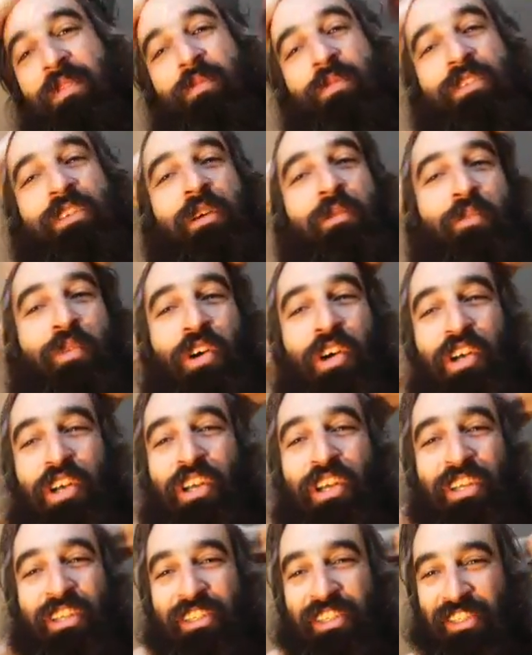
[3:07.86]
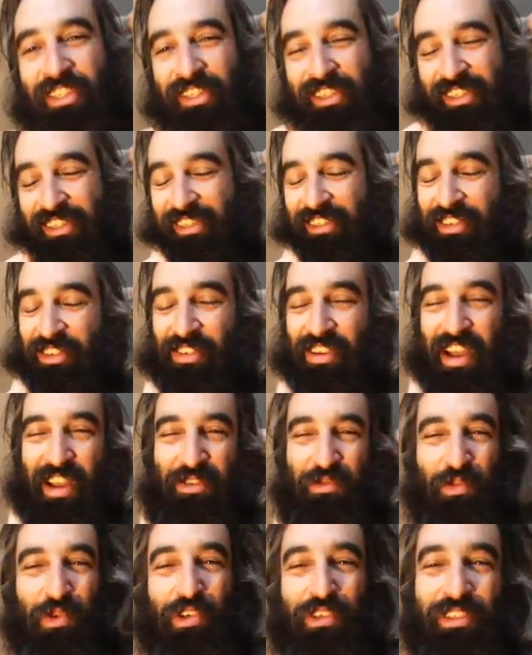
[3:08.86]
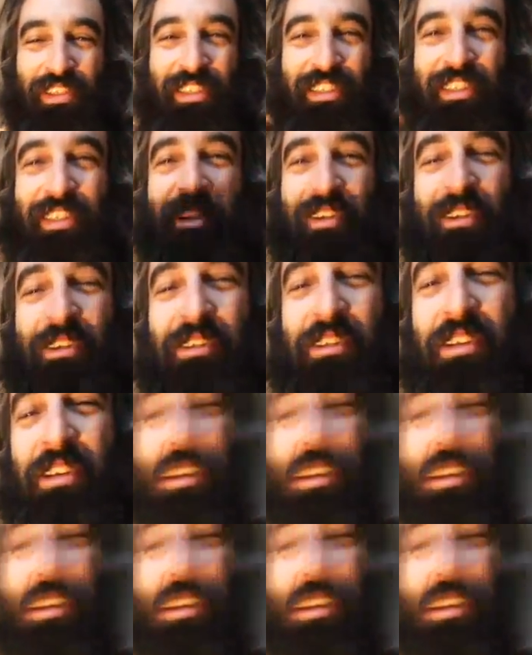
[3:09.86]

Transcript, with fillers: What's up, Wugs? You guys, Wugs is here.